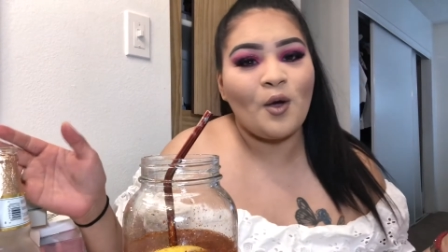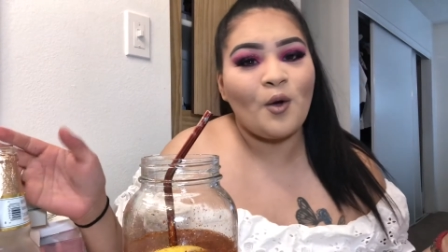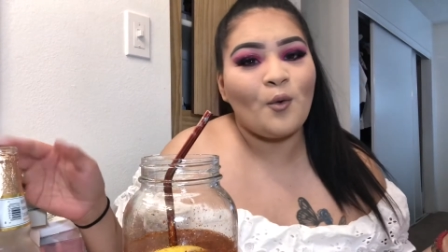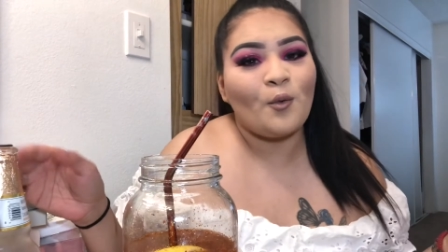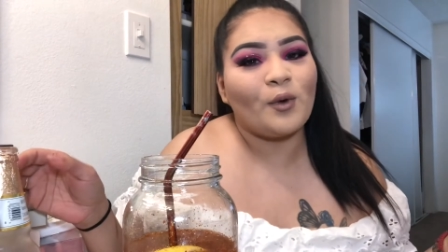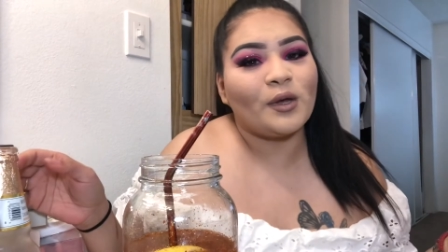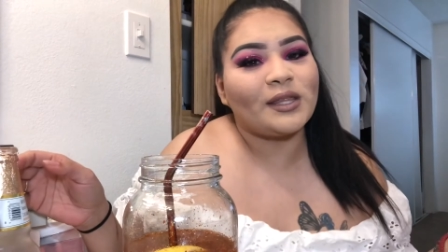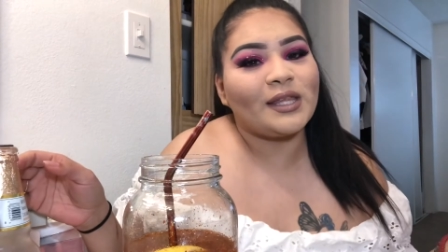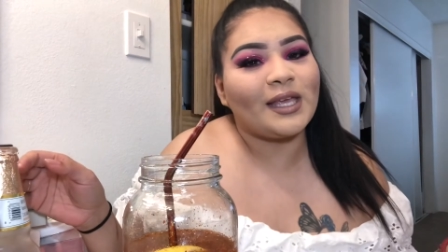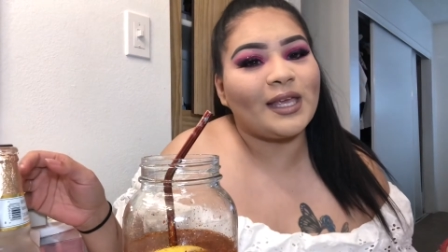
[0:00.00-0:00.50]

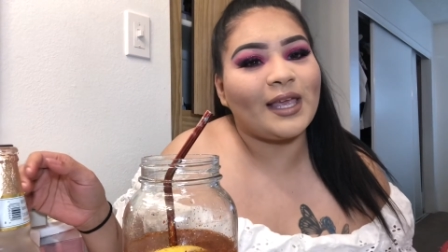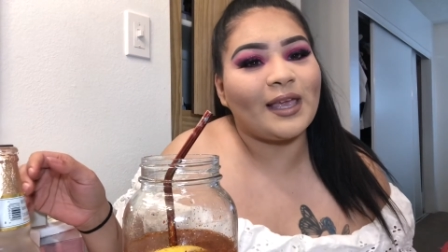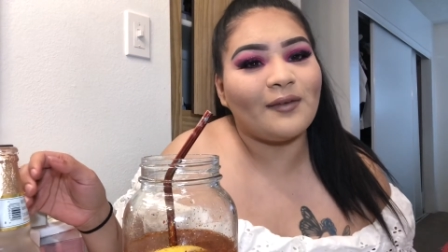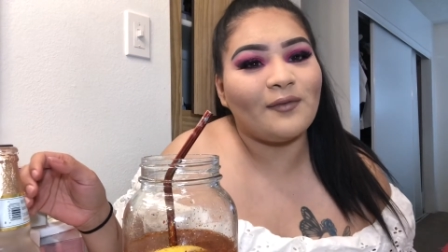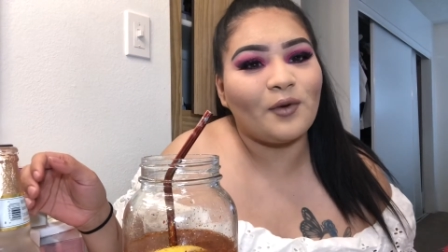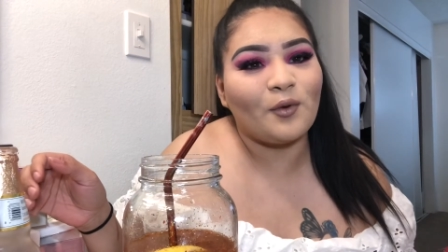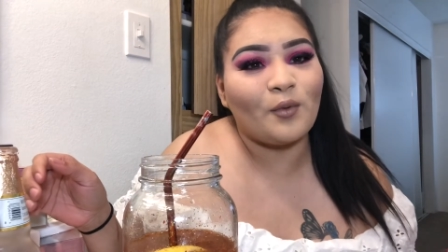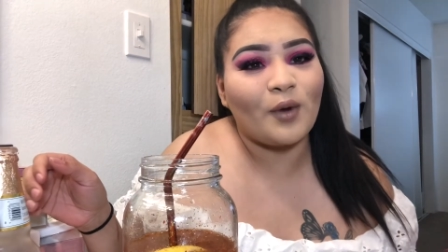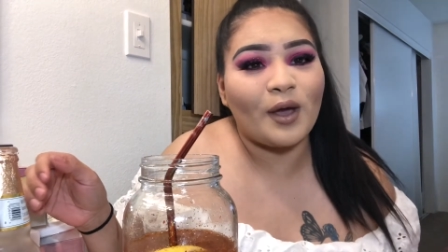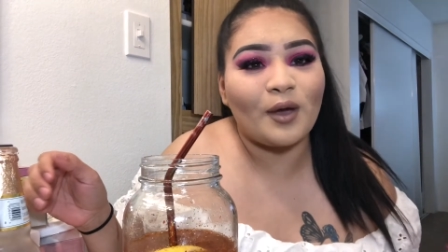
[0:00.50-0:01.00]
what the
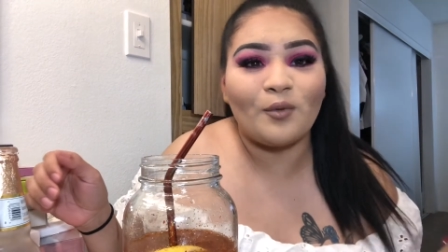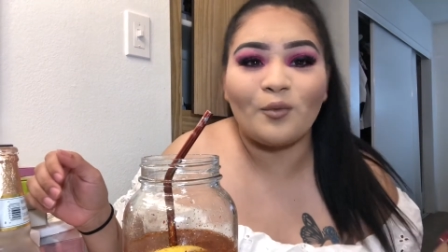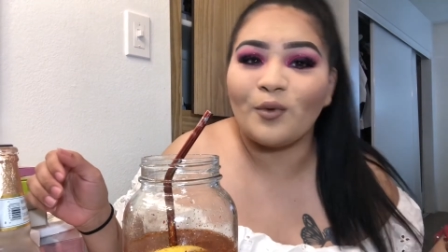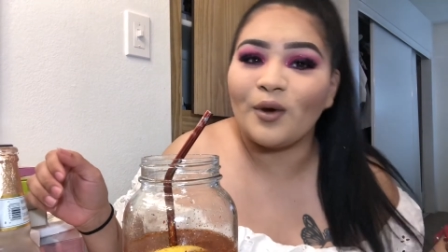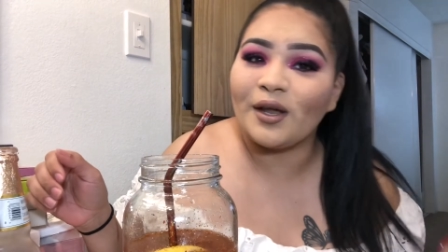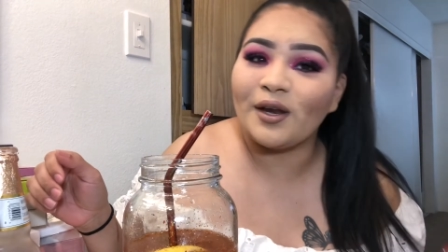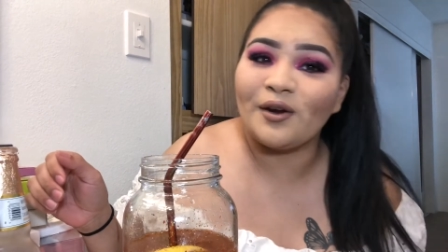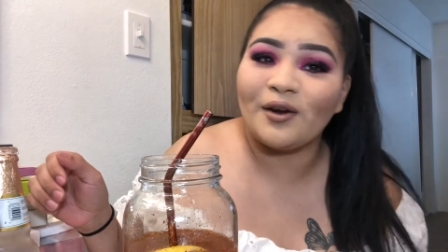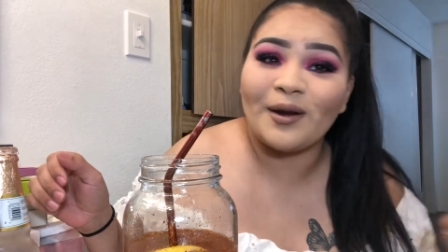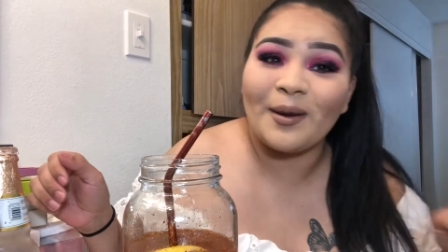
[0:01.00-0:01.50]
giveaway
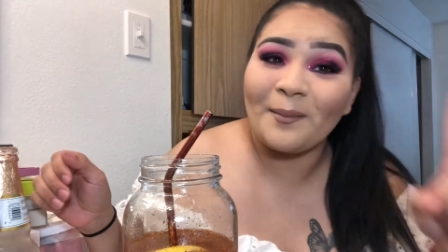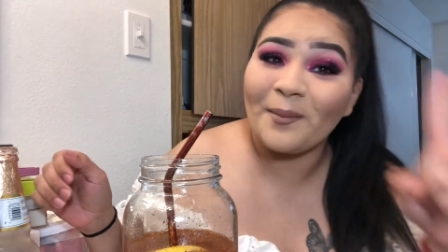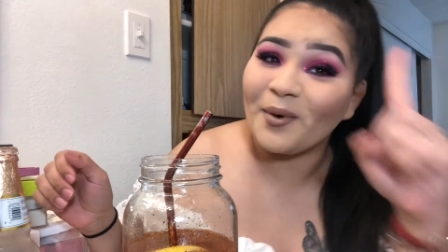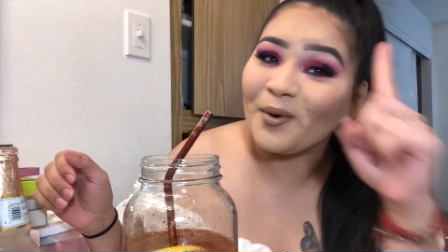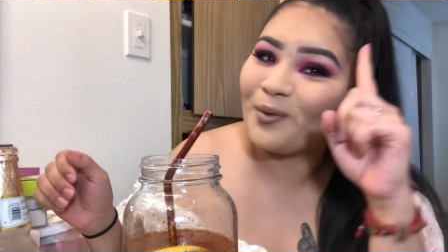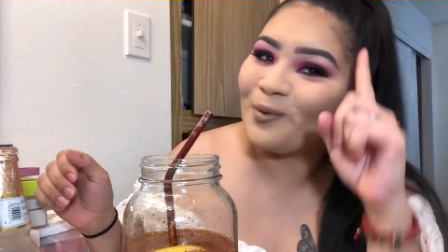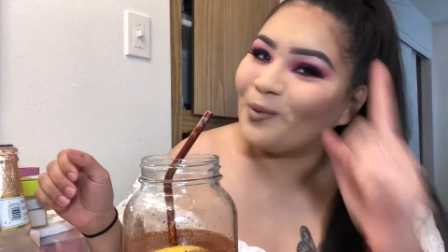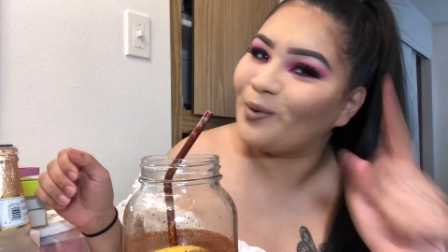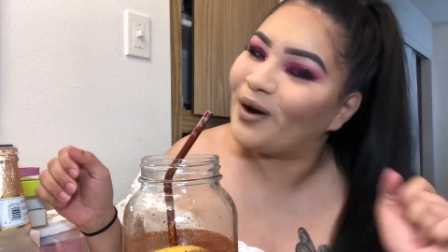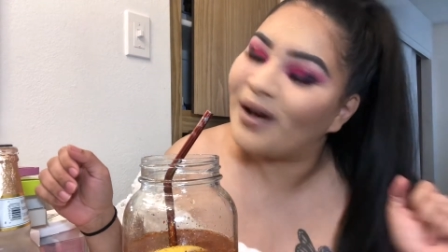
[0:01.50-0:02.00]
winner number
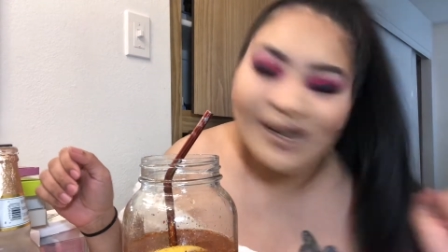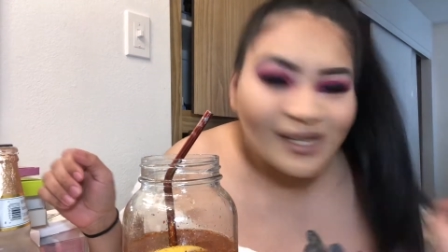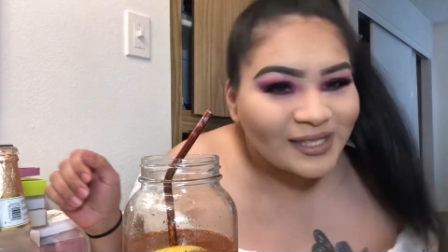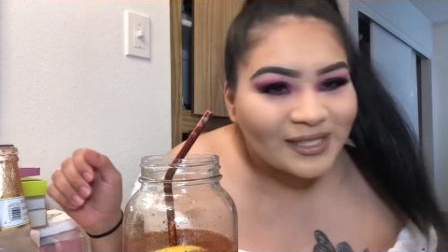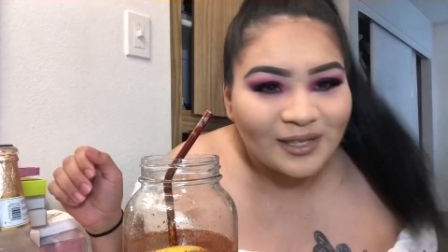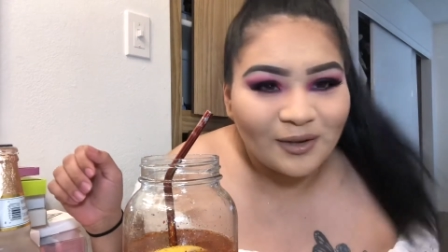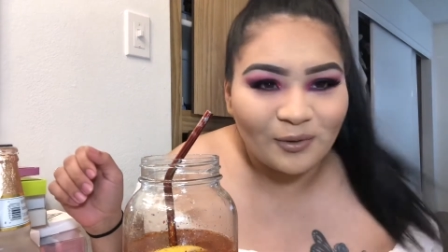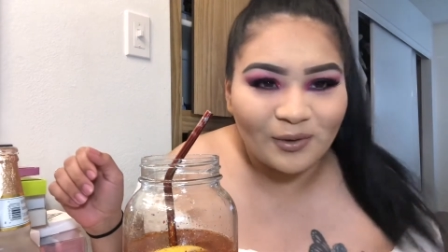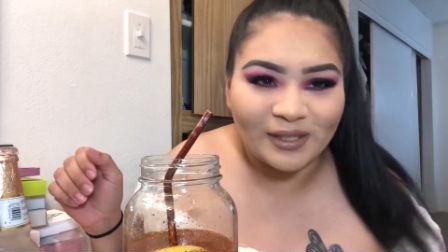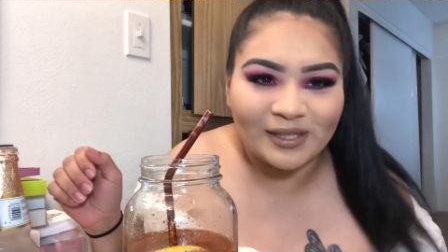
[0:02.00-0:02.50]
one is
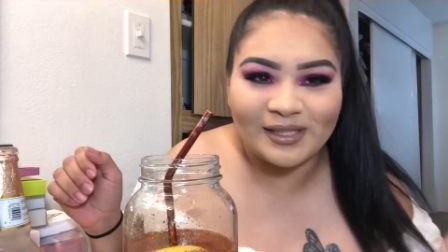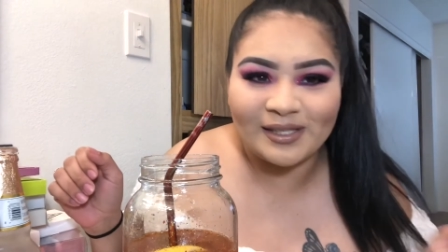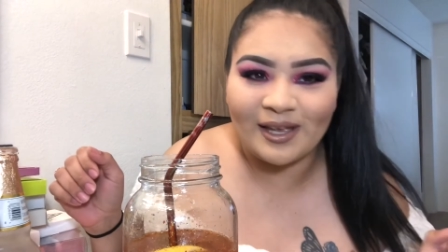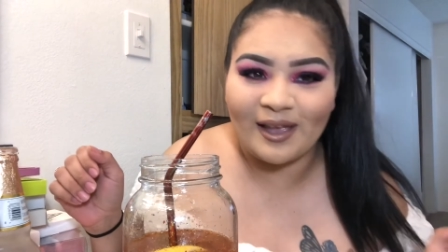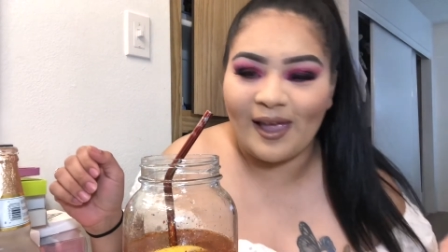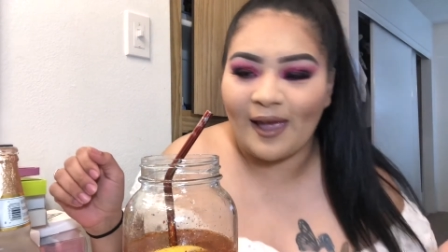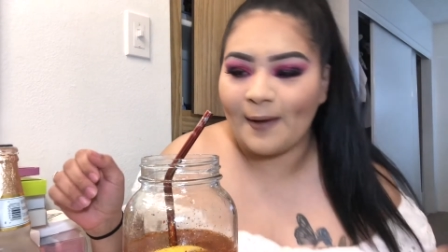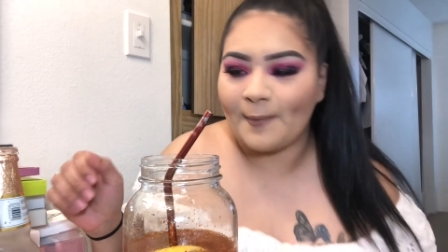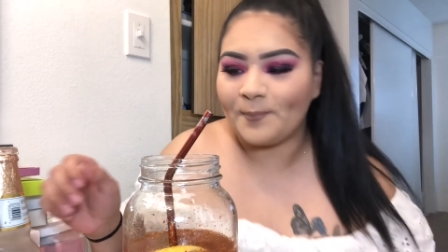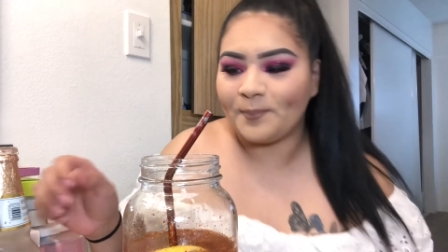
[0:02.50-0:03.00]
going to
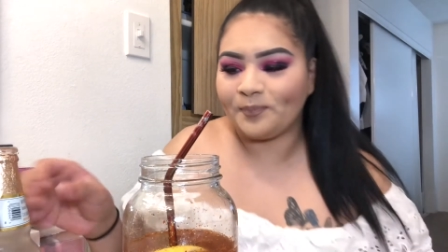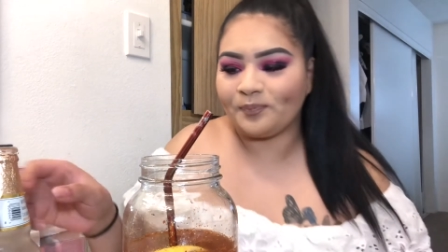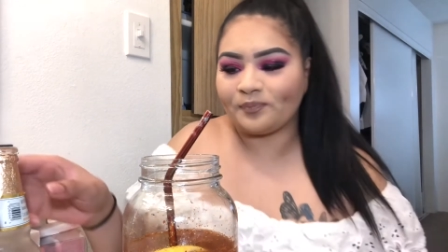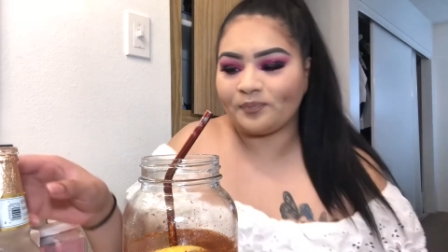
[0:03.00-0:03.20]
get